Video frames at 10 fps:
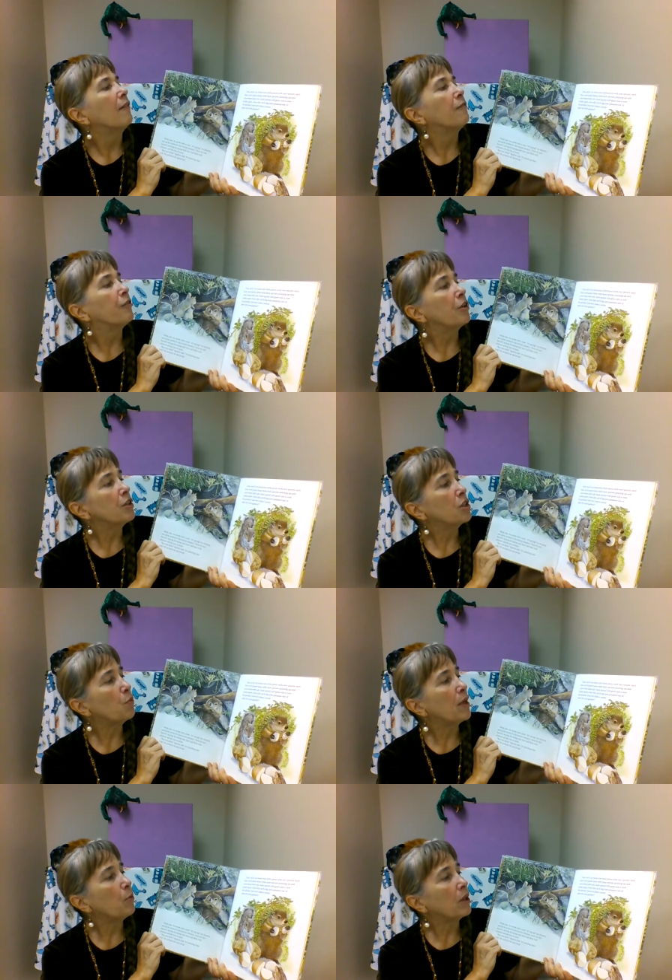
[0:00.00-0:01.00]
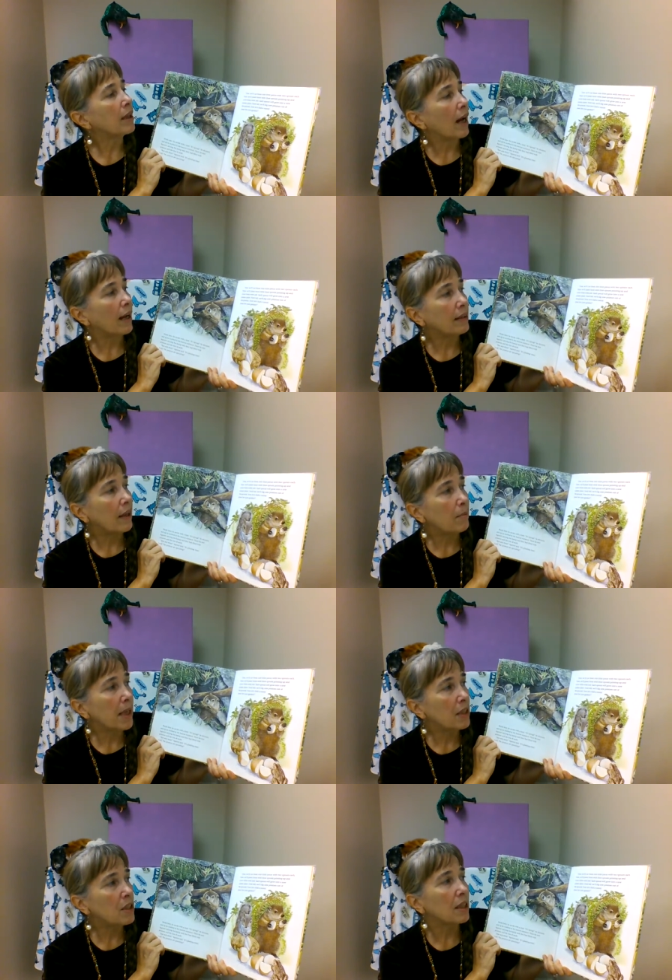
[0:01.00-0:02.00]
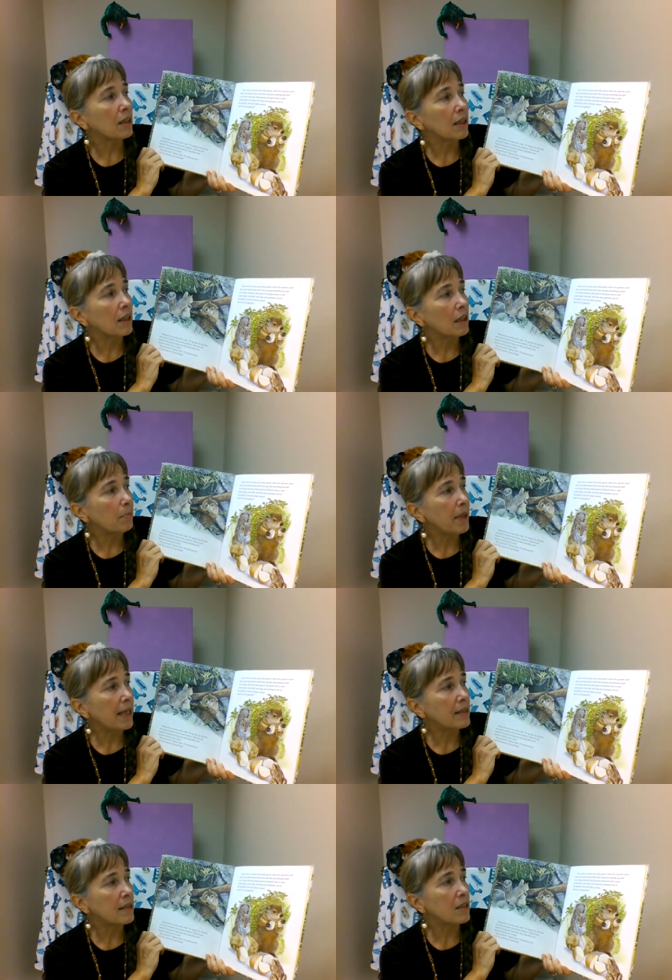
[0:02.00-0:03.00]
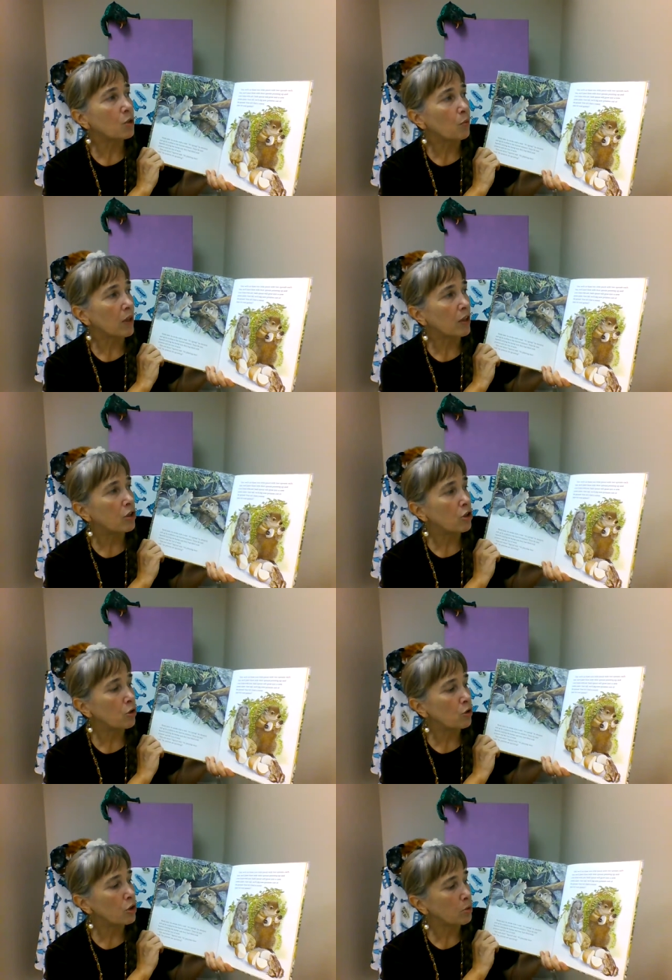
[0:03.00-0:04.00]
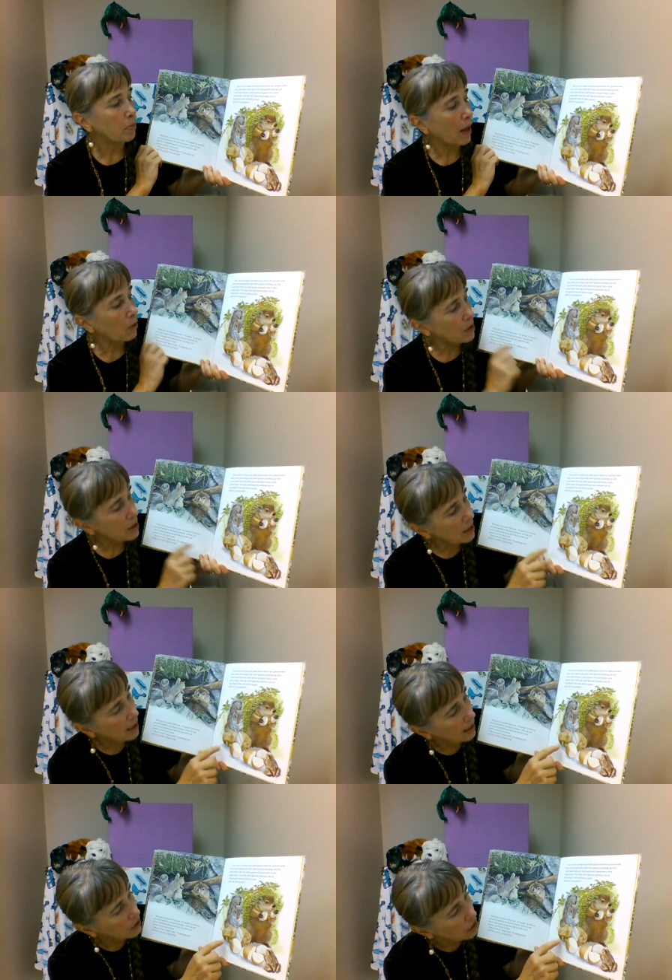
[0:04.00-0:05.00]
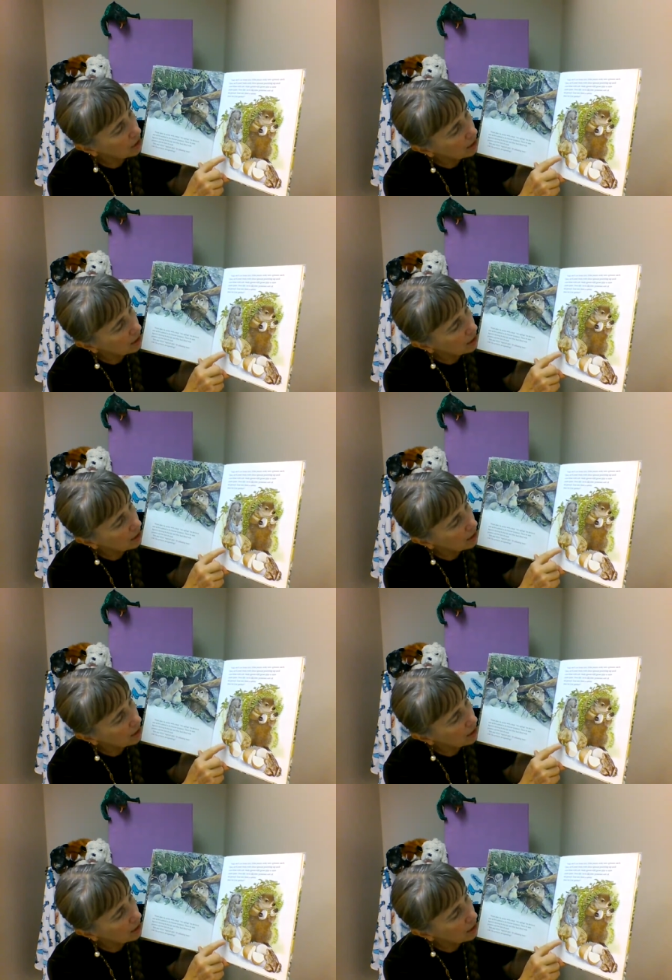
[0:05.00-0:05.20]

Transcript: First, we will cut them into little pieces with two sprouts each.